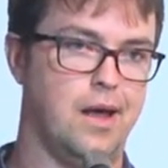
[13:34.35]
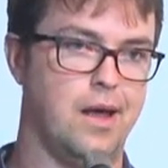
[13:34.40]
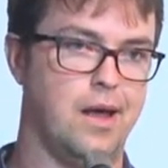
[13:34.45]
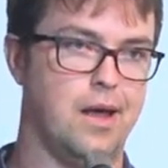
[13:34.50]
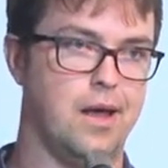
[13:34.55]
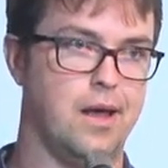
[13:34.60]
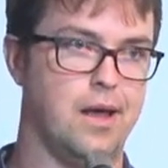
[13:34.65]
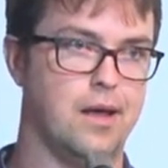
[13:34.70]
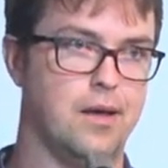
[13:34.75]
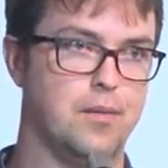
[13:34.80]

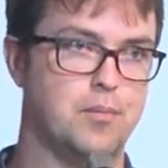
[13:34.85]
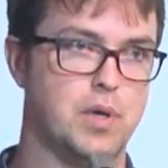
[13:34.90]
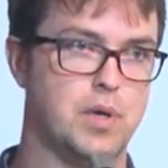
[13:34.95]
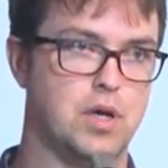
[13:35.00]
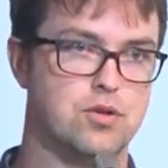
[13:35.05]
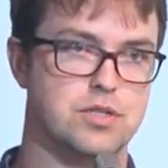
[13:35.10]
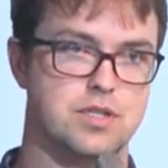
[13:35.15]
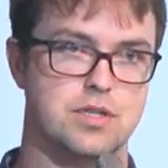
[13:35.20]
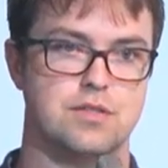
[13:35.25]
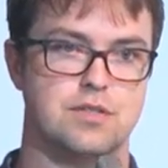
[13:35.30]
a
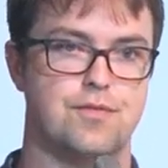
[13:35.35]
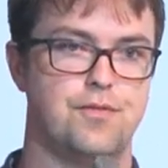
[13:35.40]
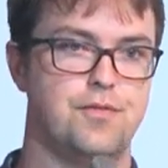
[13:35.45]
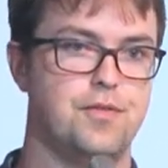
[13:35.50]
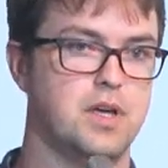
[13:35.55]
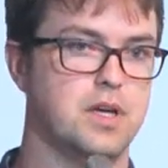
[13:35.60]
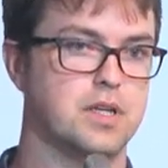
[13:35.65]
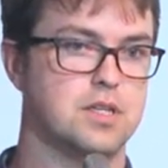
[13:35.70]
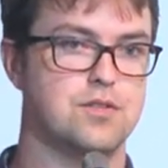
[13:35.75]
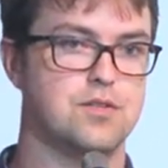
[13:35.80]
because it's
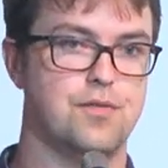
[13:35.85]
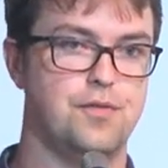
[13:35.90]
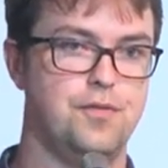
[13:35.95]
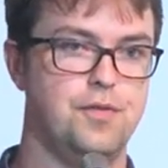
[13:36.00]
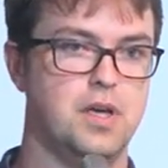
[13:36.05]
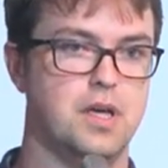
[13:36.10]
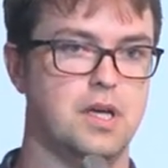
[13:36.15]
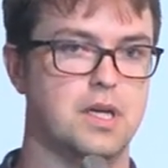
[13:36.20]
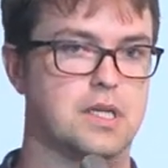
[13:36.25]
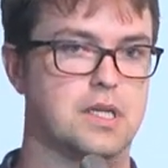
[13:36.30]
fiat to
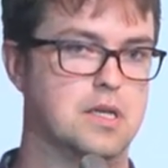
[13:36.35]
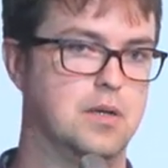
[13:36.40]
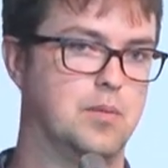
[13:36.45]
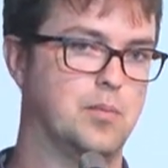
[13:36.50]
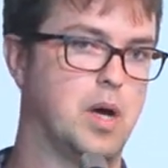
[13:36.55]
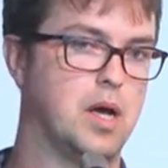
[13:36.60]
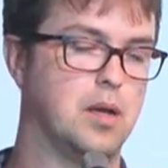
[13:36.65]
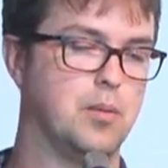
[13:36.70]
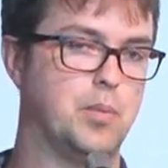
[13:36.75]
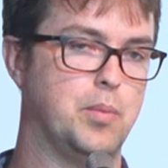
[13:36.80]
fiat, it
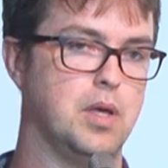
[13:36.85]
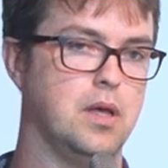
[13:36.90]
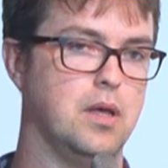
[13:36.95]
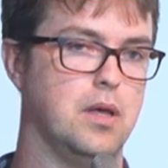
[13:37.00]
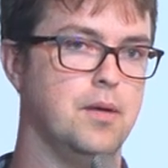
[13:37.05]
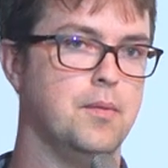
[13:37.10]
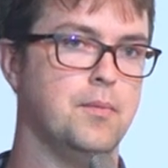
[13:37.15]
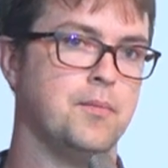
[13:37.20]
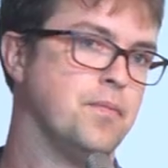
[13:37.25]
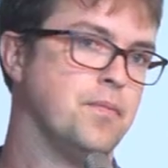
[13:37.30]
might
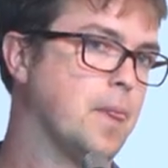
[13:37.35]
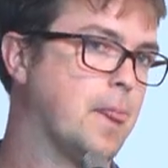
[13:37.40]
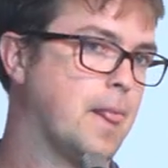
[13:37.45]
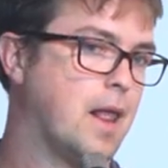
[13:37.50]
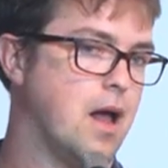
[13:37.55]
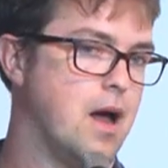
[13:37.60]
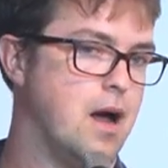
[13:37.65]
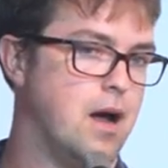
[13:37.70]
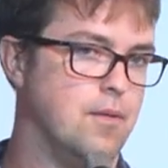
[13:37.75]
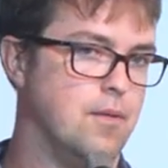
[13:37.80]
be
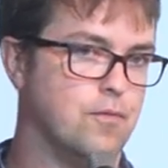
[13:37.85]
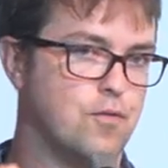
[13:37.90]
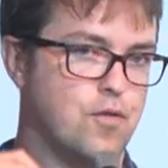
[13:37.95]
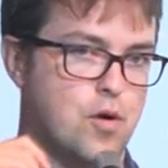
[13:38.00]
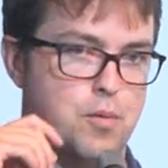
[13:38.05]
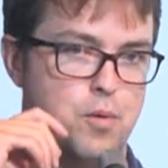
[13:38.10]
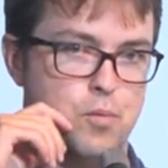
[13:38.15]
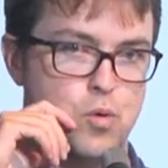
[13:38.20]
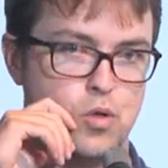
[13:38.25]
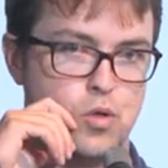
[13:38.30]
um,
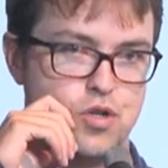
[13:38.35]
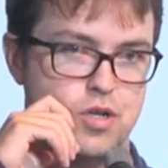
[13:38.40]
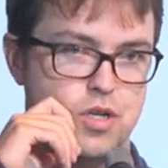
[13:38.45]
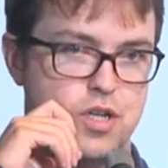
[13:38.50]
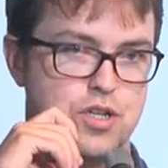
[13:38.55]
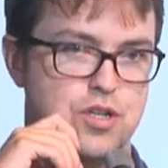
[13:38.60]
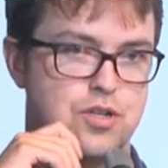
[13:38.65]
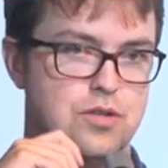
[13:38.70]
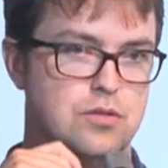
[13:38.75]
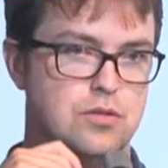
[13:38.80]
from a more
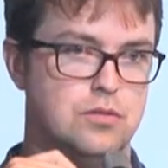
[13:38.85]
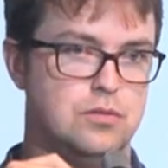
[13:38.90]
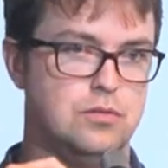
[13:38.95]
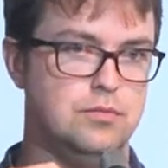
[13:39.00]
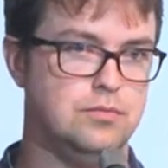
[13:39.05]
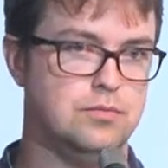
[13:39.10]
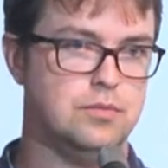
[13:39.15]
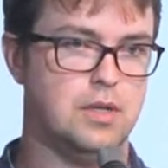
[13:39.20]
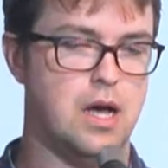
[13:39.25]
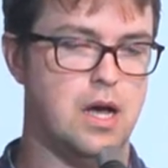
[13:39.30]

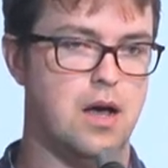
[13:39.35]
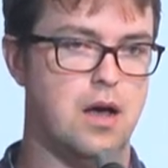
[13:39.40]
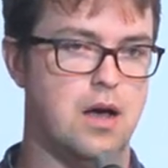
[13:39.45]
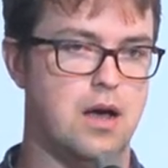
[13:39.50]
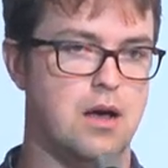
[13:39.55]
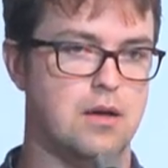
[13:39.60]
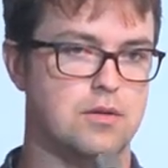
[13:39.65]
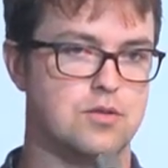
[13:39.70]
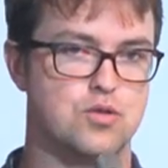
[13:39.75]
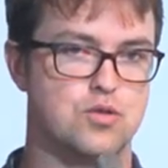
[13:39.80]
traditional
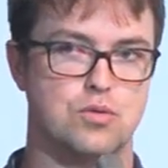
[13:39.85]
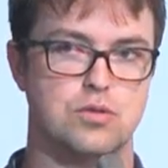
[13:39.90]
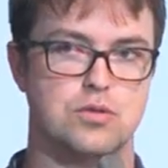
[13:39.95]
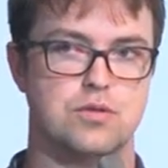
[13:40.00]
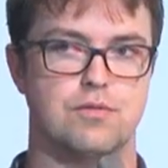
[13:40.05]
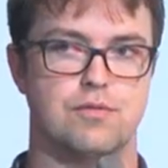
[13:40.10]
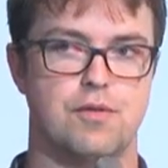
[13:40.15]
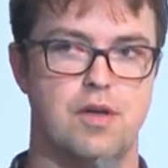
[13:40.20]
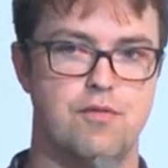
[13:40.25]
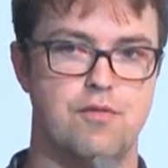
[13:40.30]
uh, source
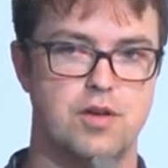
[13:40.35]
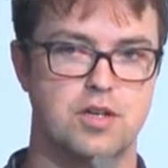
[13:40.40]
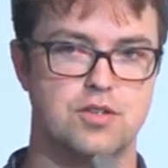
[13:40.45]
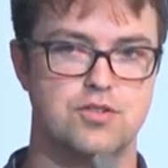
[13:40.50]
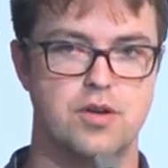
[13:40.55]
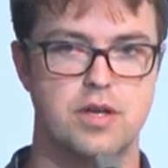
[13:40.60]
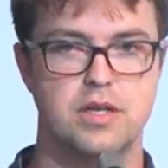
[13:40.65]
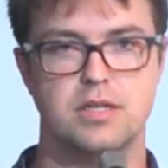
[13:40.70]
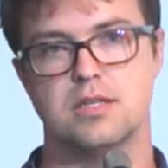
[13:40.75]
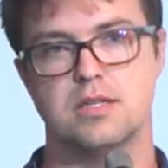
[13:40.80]
of FX
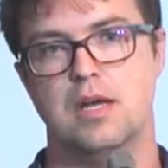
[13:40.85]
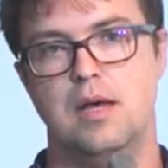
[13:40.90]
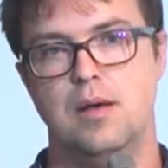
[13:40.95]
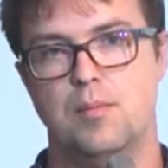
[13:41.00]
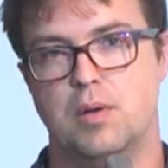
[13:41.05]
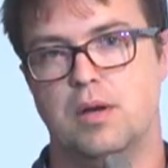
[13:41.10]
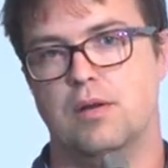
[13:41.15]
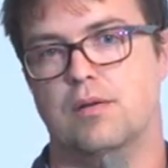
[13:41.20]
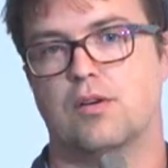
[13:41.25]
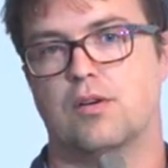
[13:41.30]
rates,
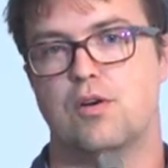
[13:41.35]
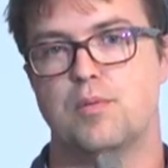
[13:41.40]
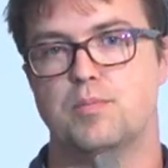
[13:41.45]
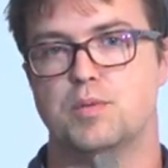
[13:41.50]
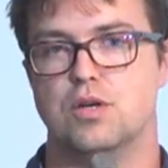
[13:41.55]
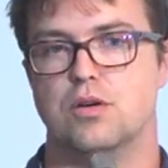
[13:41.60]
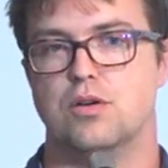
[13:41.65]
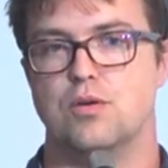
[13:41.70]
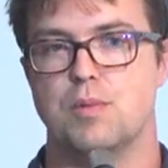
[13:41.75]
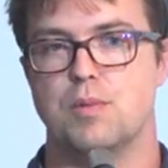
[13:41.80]
but in
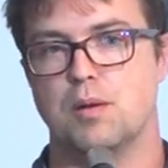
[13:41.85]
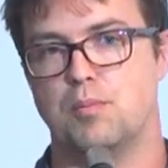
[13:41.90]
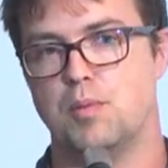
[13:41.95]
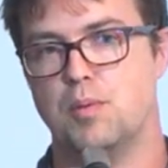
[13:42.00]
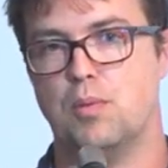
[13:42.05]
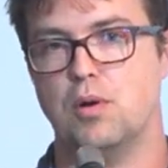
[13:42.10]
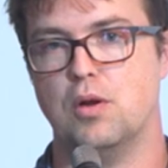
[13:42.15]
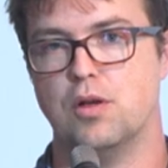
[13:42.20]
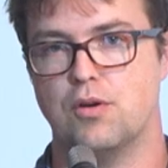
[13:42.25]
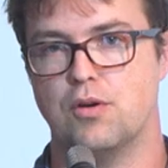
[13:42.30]
crypto, you might be
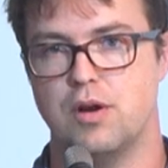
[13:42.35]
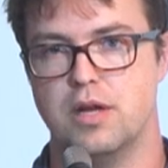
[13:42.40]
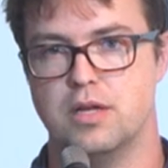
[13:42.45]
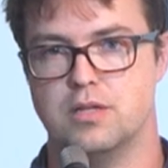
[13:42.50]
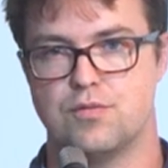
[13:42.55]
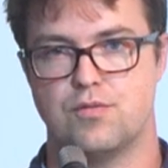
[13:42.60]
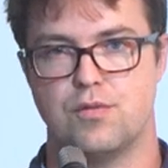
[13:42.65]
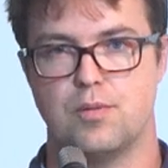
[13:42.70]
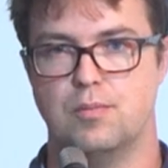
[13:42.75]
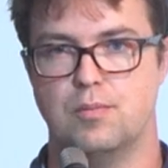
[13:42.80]
pulling your rates
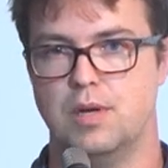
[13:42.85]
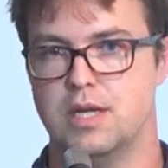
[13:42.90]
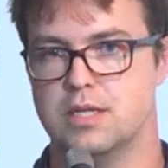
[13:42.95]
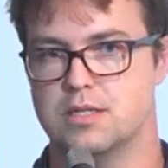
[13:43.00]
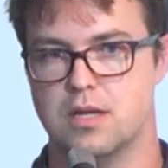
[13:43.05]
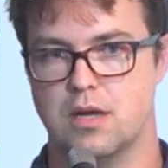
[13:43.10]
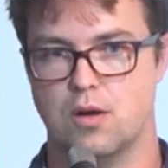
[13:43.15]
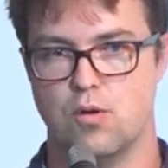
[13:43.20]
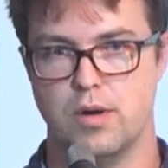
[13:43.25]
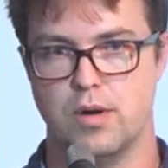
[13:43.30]
from, let's
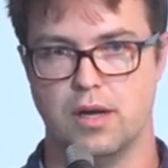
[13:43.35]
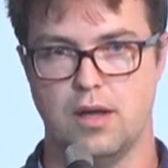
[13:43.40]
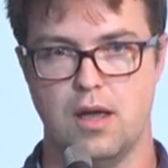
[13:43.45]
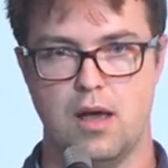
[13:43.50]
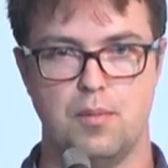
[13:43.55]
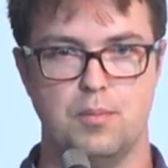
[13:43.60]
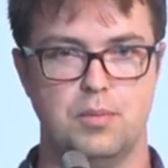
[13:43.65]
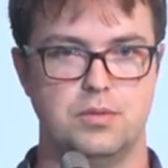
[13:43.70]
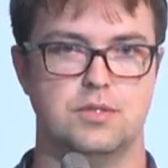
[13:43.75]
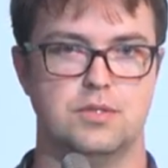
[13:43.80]
say,
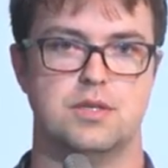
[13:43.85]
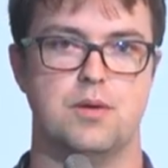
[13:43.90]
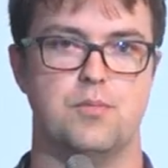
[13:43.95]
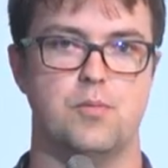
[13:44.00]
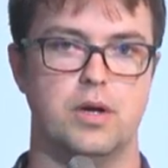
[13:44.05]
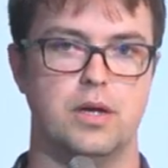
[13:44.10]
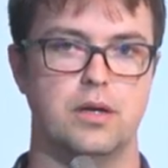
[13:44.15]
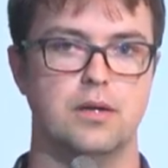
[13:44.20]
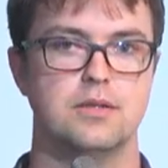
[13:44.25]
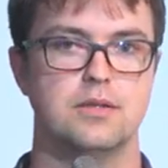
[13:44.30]
CoinCap,
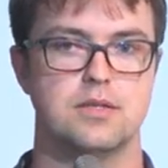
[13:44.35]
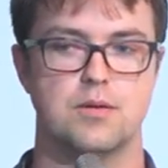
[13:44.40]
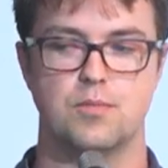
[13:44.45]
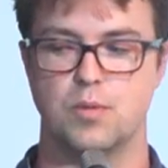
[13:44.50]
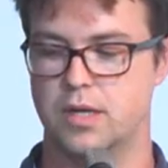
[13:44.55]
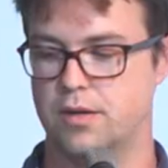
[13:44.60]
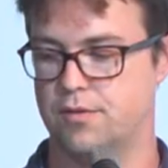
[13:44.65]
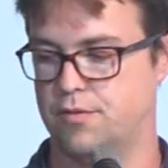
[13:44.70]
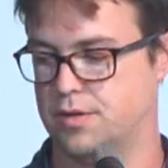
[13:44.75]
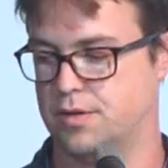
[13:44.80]
somewhere,
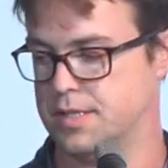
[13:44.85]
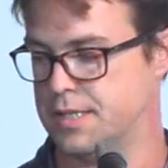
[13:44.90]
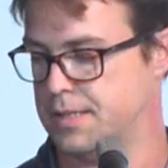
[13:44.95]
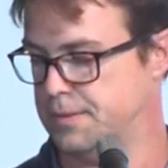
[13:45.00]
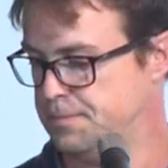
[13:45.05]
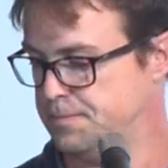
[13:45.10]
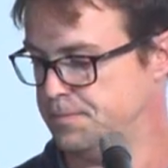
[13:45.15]
somewhere different.